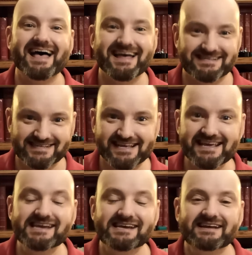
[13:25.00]

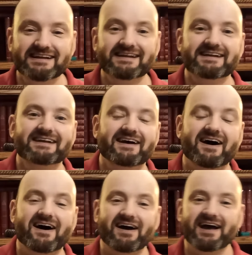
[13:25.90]
See?
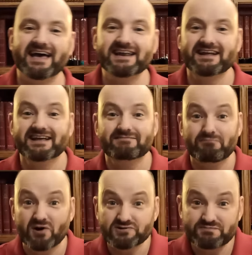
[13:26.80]
All right,
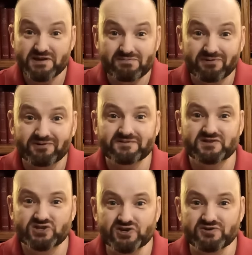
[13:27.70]
most people
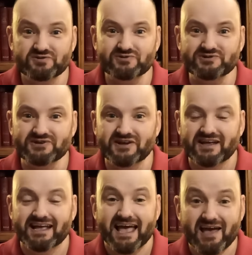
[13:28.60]
choose
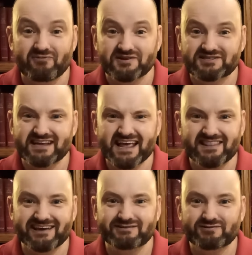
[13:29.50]
and would say
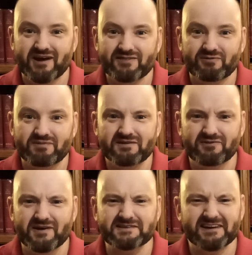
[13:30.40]
they'd rather be
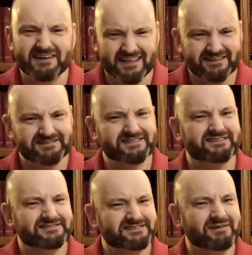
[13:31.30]
rich. Okay,
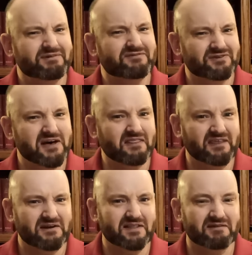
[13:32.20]
there's some of you out
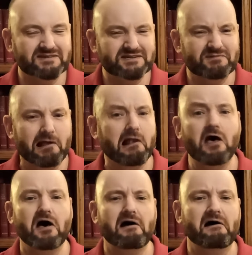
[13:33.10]
there that would just be like, no,
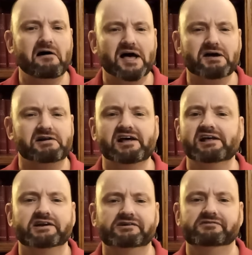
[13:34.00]
I
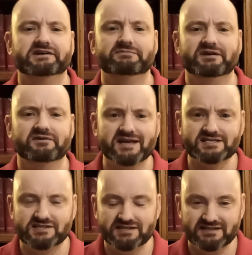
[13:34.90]
don't want to be
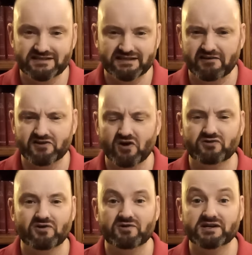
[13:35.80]
rich. No, don't
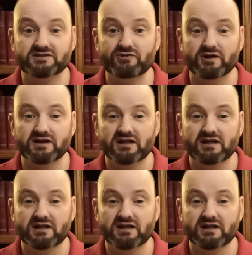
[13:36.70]
want to do it.